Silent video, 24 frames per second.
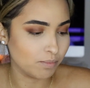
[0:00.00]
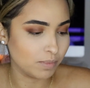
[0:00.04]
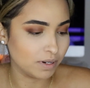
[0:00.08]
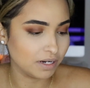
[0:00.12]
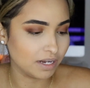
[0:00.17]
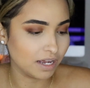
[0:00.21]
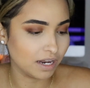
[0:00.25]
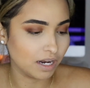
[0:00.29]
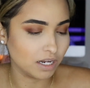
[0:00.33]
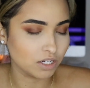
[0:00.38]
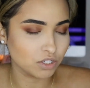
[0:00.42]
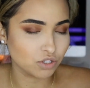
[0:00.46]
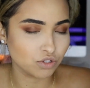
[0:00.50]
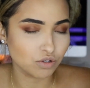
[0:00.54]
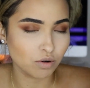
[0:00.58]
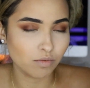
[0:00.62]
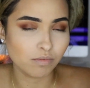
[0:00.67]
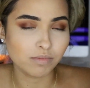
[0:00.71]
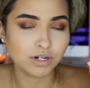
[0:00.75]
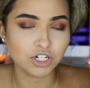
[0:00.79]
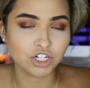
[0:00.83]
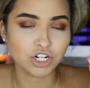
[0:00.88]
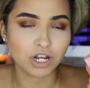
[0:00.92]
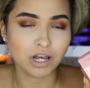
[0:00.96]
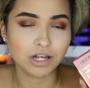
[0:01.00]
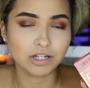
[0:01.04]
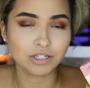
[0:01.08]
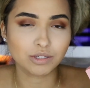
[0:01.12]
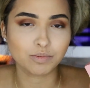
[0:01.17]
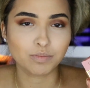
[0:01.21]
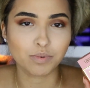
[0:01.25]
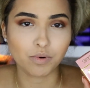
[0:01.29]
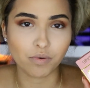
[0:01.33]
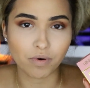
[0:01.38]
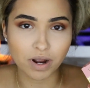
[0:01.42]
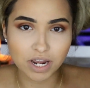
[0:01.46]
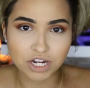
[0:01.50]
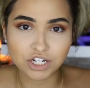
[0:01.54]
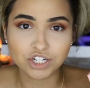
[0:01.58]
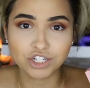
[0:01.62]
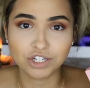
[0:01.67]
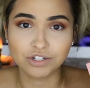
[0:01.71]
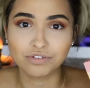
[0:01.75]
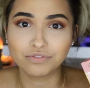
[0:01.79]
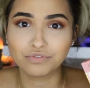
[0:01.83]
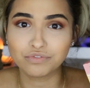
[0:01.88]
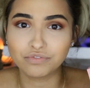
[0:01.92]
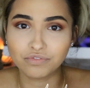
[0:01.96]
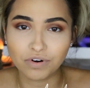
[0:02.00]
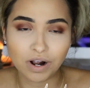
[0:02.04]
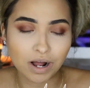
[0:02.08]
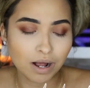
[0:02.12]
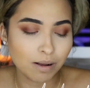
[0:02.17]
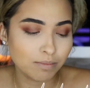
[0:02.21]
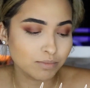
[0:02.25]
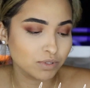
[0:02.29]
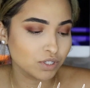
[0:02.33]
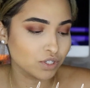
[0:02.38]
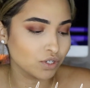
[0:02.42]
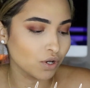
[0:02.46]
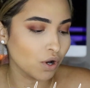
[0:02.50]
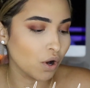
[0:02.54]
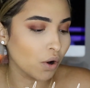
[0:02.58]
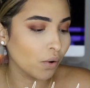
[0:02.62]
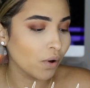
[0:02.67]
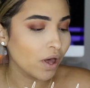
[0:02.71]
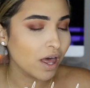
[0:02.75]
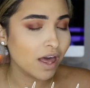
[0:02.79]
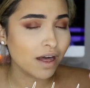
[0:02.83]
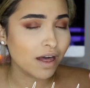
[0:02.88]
been getting so much inspiration from. So